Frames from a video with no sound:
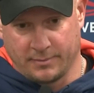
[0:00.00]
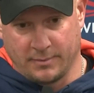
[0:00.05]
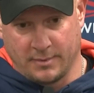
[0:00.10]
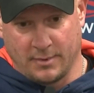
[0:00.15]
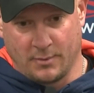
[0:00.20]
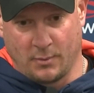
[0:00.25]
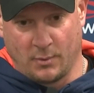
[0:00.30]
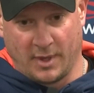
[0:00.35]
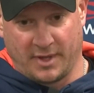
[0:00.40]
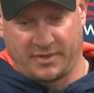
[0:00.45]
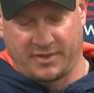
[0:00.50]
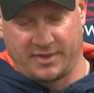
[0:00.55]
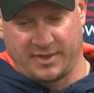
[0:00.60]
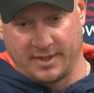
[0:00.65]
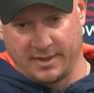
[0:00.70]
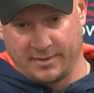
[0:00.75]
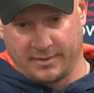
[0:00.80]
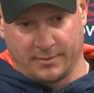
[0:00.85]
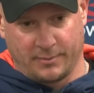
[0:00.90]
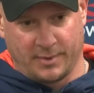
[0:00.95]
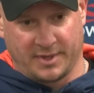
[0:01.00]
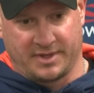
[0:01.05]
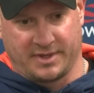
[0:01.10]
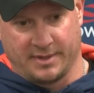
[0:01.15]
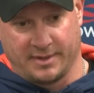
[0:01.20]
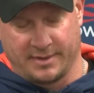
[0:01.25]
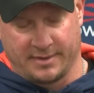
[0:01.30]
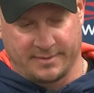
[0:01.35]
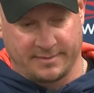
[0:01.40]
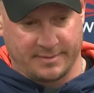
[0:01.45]
With
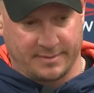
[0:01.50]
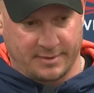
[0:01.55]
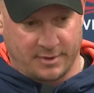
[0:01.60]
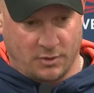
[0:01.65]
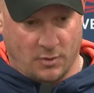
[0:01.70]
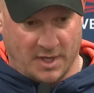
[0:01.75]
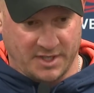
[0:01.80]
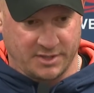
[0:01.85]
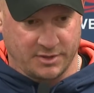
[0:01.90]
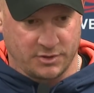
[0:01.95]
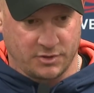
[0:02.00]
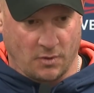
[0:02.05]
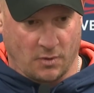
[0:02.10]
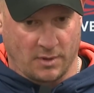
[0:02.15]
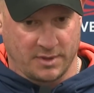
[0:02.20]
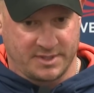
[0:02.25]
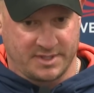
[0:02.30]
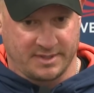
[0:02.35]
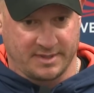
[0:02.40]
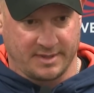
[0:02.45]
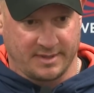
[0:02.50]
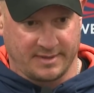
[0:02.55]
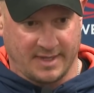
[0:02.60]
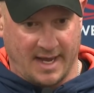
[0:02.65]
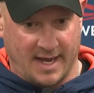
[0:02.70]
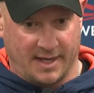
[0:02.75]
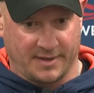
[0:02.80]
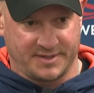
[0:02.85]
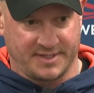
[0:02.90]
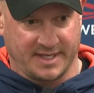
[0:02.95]
the question towards
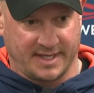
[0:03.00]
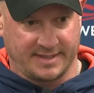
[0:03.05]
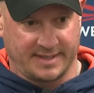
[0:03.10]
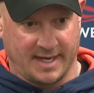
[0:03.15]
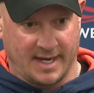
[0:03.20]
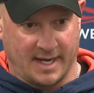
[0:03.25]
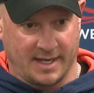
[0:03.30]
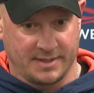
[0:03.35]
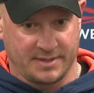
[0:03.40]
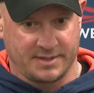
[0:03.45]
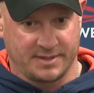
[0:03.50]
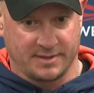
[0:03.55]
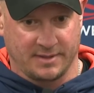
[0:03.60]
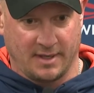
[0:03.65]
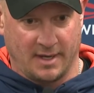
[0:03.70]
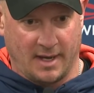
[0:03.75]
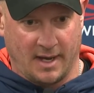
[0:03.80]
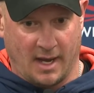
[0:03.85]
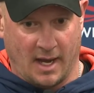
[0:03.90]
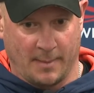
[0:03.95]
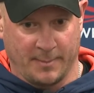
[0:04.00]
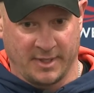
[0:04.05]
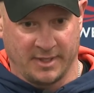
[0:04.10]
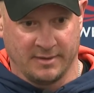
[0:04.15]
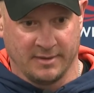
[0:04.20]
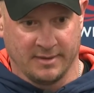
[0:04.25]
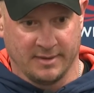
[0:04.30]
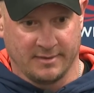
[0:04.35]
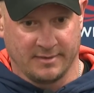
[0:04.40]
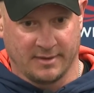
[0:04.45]
the outside guys, I
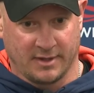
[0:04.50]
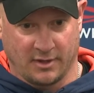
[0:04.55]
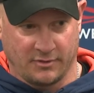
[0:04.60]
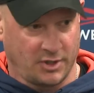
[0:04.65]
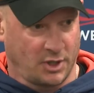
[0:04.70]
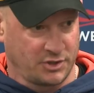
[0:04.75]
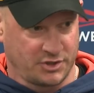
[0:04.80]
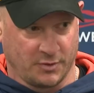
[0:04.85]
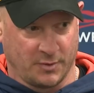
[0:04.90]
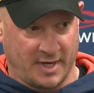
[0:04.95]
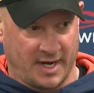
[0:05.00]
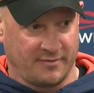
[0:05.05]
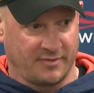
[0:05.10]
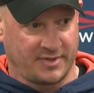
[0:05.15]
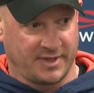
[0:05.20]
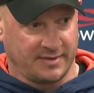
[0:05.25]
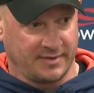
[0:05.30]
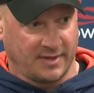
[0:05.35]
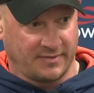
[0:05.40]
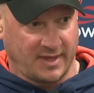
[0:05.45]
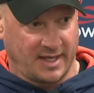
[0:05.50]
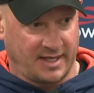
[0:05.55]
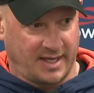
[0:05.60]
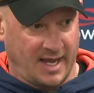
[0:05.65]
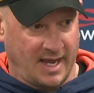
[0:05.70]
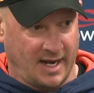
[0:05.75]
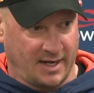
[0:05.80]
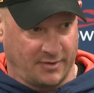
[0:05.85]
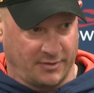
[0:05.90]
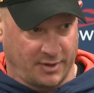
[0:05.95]
mean, they're doing everything that they
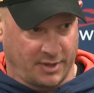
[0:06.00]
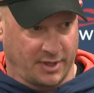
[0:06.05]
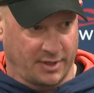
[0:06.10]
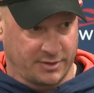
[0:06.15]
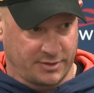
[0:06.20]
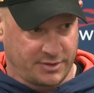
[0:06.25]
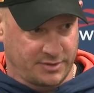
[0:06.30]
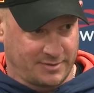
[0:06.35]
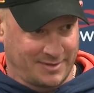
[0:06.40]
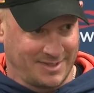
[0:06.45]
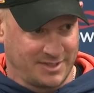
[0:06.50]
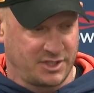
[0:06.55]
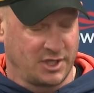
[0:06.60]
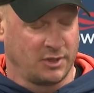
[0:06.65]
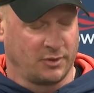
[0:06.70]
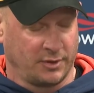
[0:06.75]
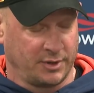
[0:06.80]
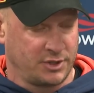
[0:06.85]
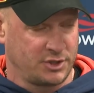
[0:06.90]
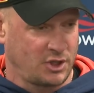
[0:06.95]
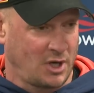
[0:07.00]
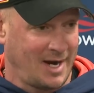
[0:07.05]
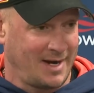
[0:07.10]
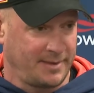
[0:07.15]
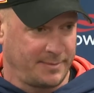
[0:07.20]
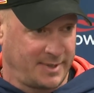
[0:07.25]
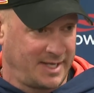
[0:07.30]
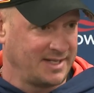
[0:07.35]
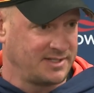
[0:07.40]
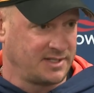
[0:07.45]
can, and they're going to continually try
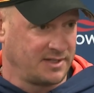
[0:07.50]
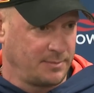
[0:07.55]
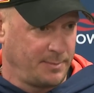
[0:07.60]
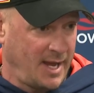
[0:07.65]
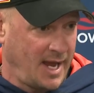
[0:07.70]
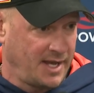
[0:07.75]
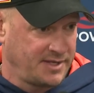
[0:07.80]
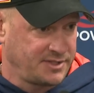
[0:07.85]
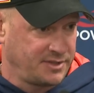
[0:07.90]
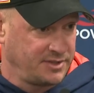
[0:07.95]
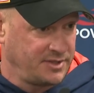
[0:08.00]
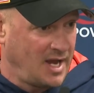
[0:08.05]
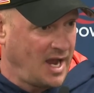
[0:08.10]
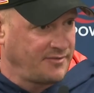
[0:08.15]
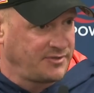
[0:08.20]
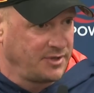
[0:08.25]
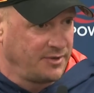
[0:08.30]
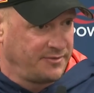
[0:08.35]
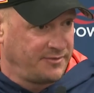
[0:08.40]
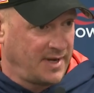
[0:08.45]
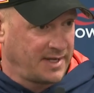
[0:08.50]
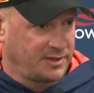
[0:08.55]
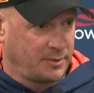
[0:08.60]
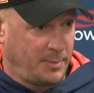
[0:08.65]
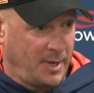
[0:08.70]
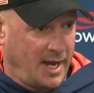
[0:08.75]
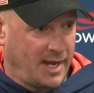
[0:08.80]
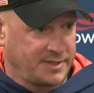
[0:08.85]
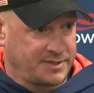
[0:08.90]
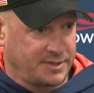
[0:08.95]
to get to the passer. You have to affect the
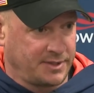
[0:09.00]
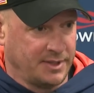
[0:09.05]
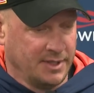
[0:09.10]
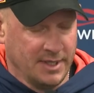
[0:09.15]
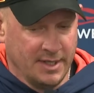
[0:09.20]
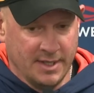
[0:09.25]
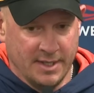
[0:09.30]
passer.